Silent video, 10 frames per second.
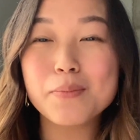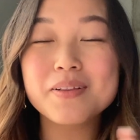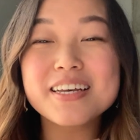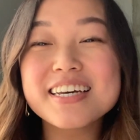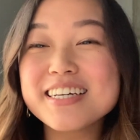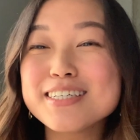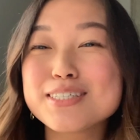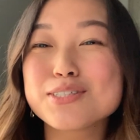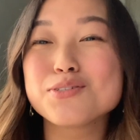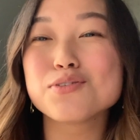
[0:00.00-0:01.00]

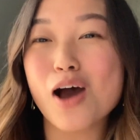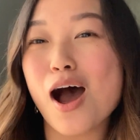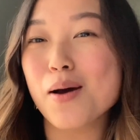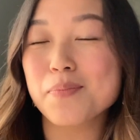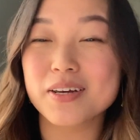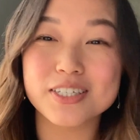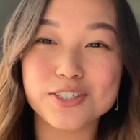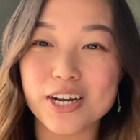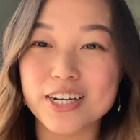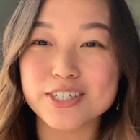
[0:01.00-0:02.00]
please do not be a
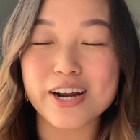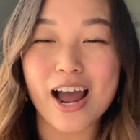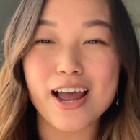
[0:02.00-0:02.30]
stranger.